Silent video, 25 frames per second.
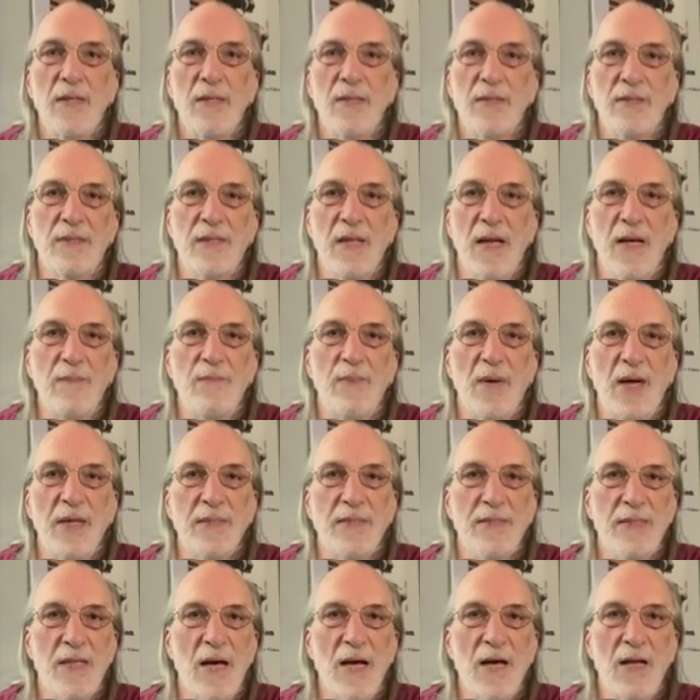side by
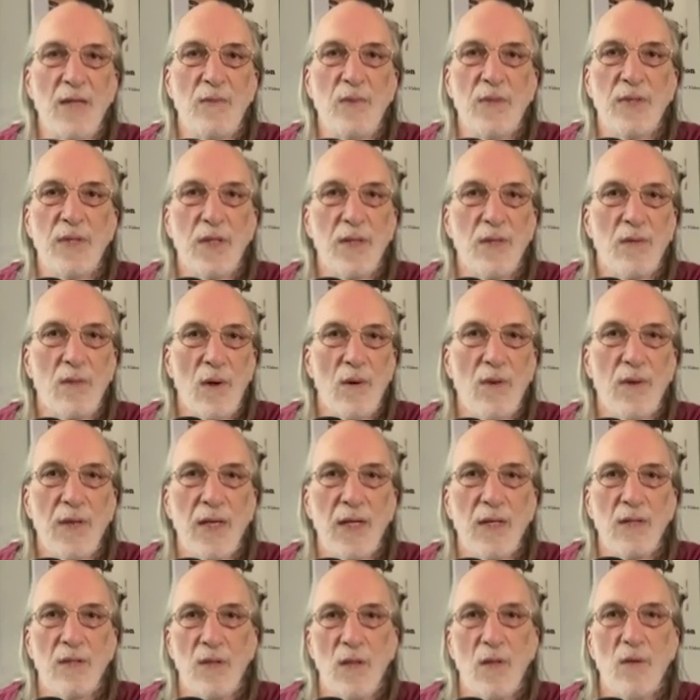side with a
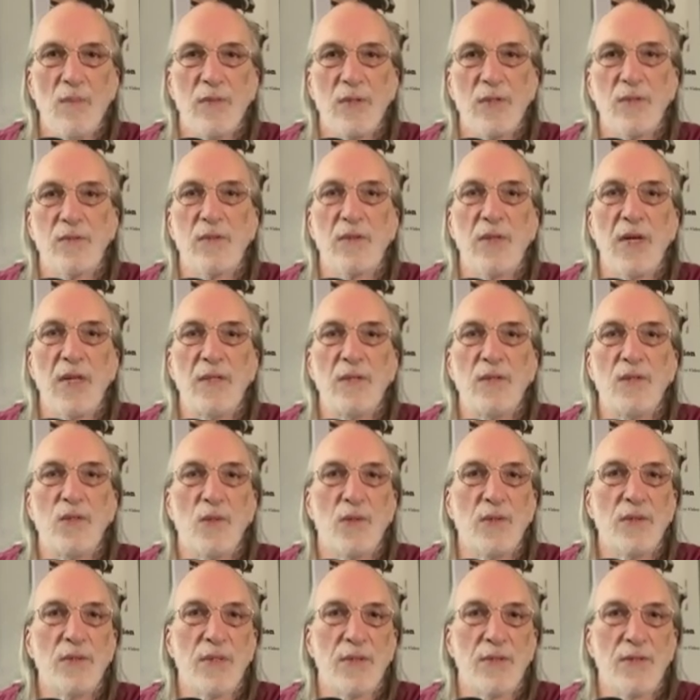growing global trend
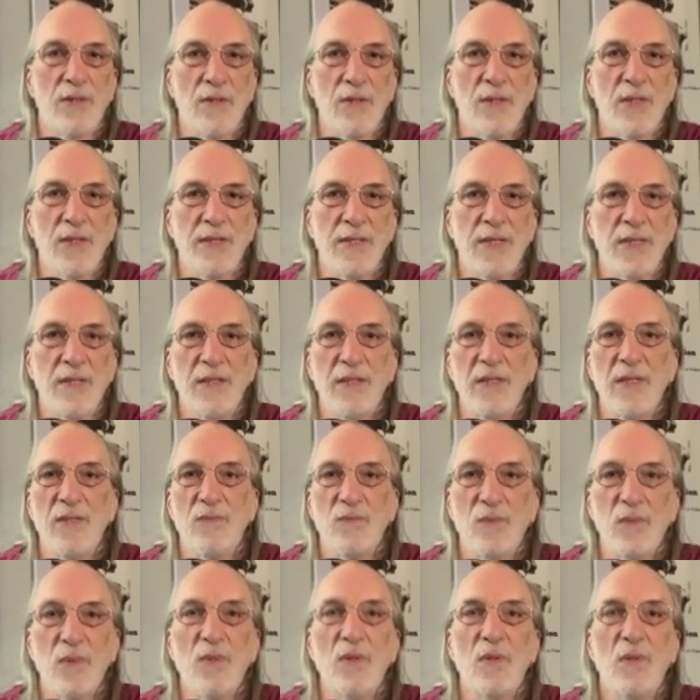towards
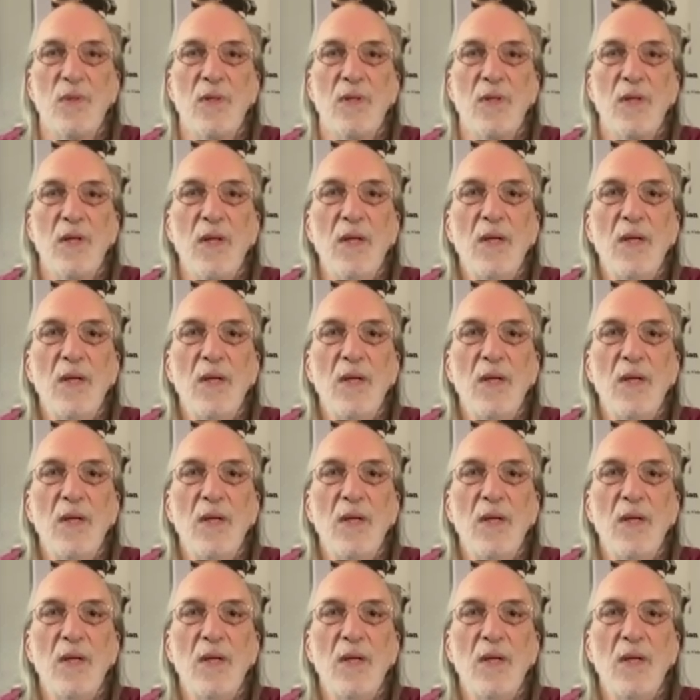authoritarian rule.